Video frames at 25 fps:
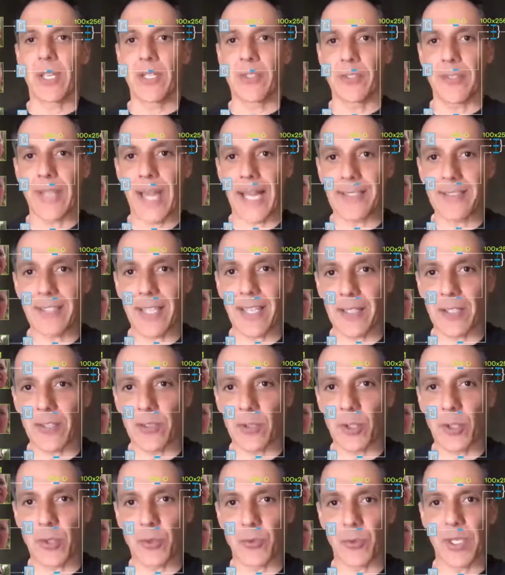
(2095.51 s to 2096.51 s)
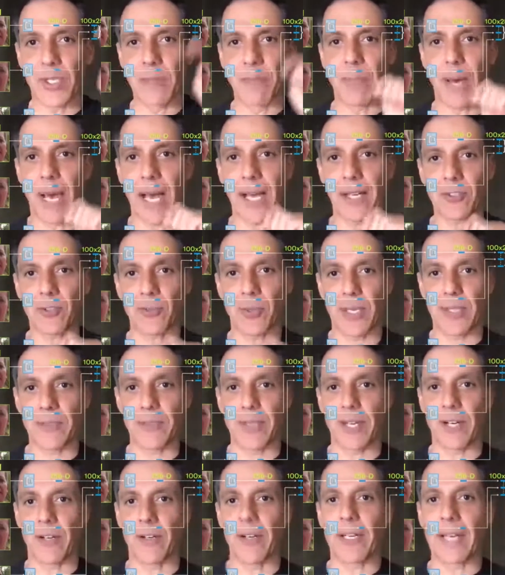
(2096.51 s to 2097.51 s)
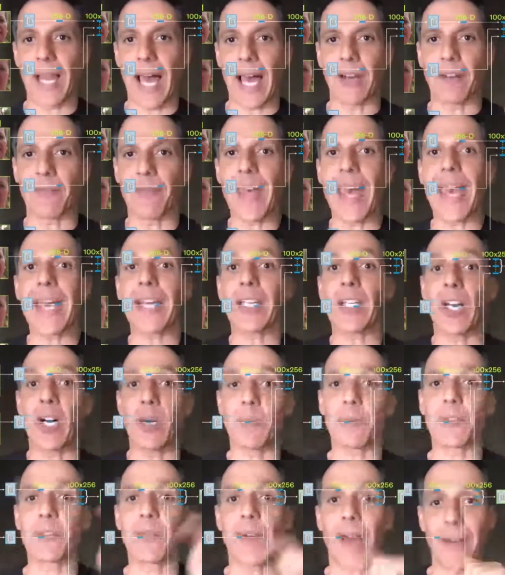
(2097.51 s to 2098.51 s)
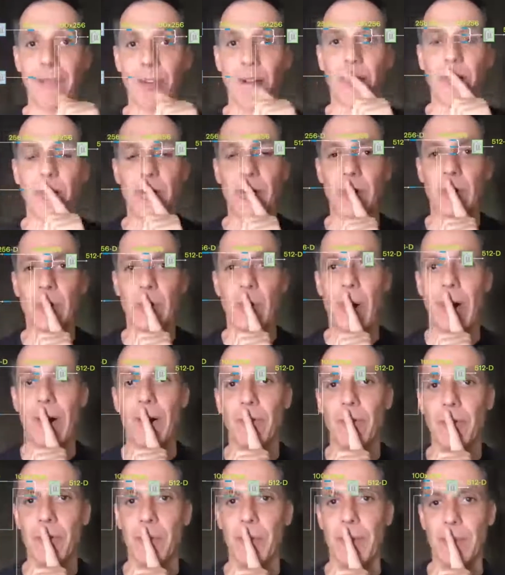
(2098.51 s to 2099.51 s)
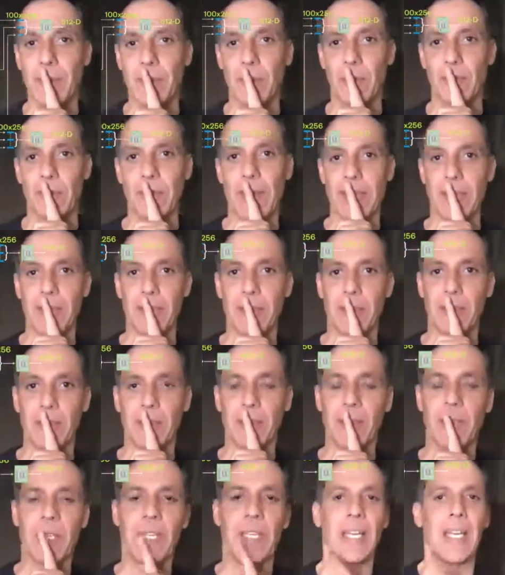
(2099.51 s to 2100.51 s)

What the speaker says: So that's that little green box right there. And out of that comes 512 dimensional vectors.